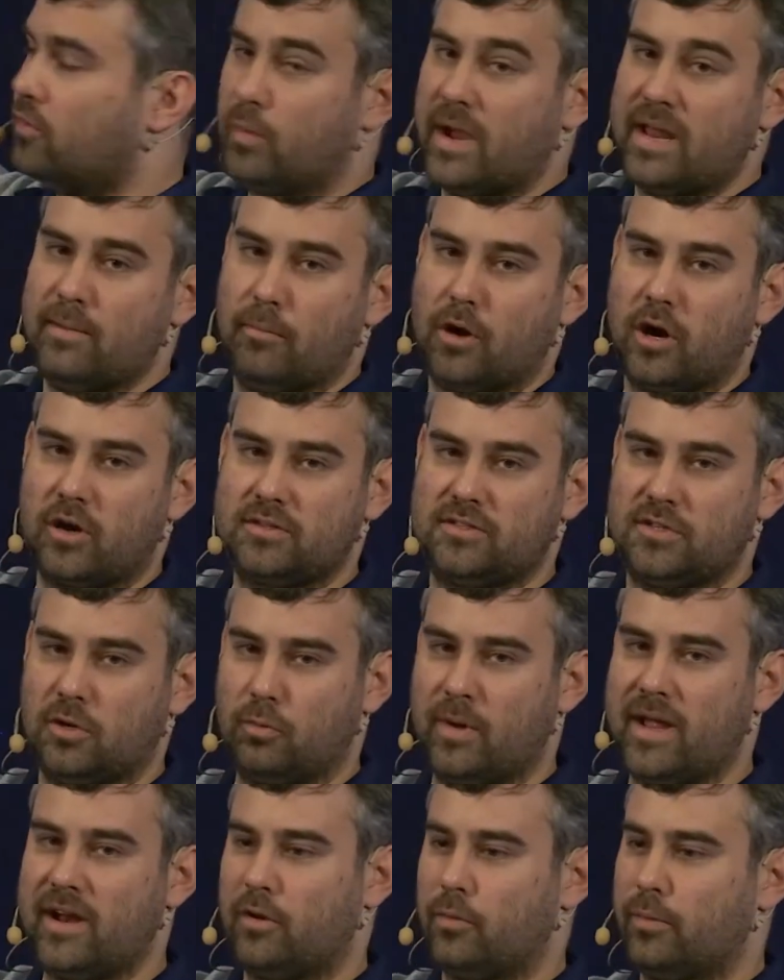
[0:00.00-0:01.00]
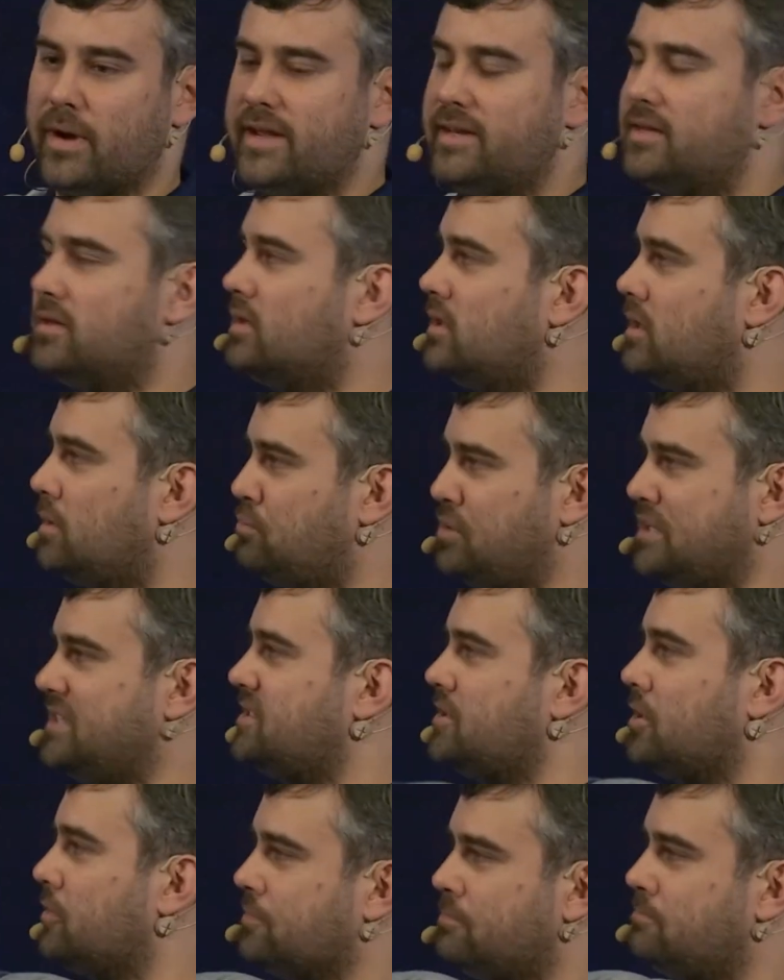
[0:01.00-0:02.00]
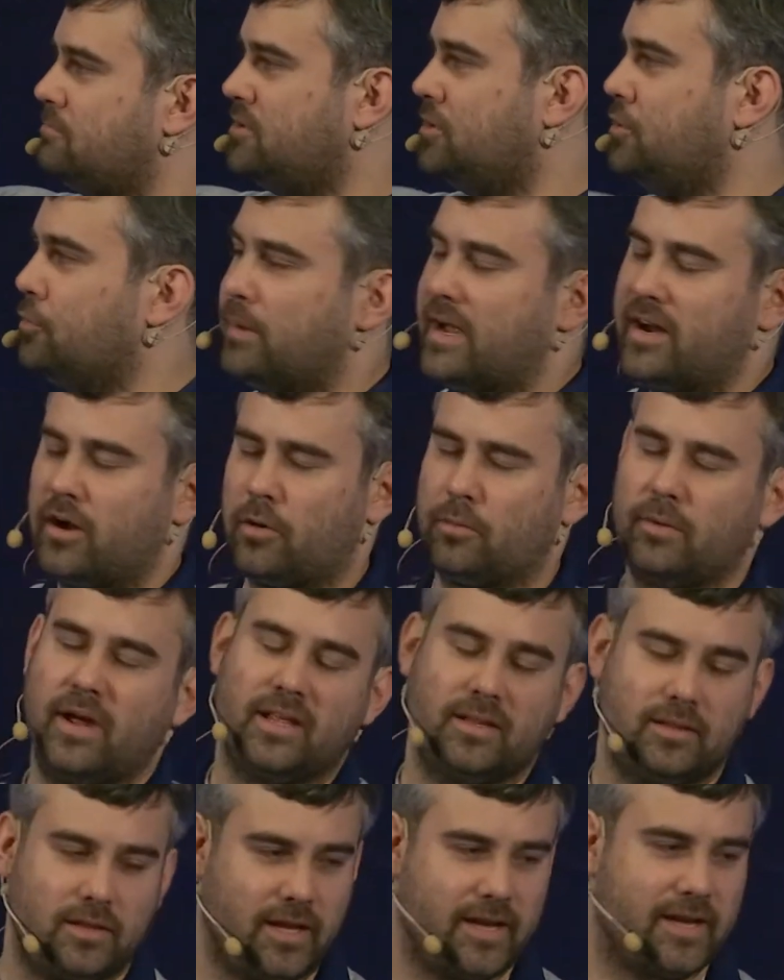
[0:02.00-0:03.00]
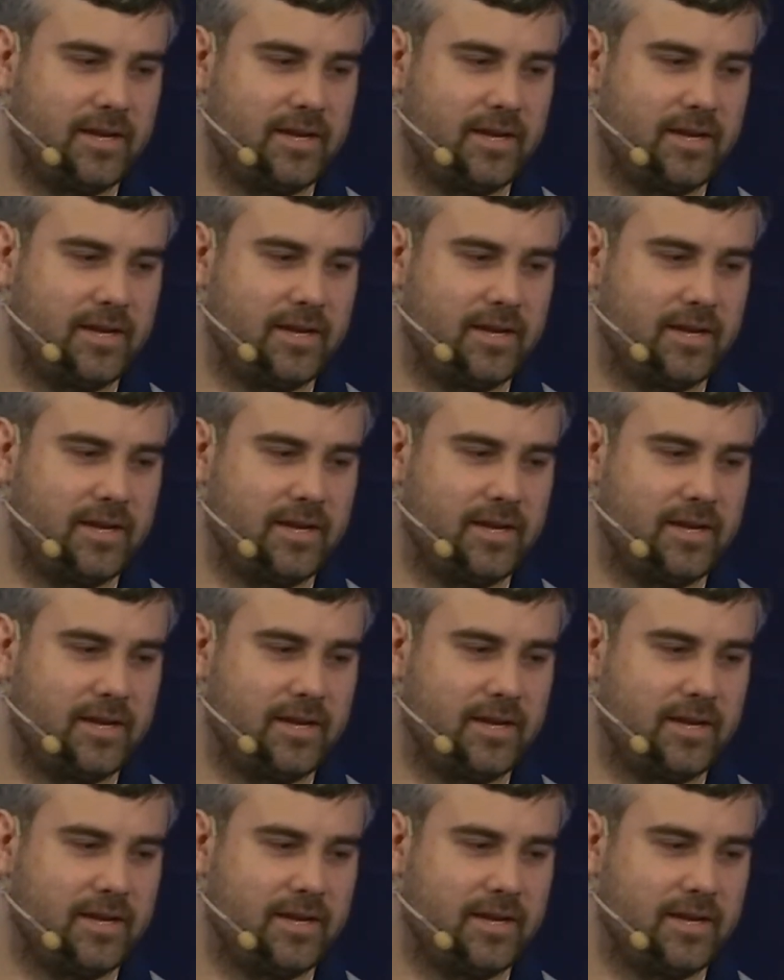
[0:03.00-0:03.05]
red mark, so red on red. Please don't do red on red.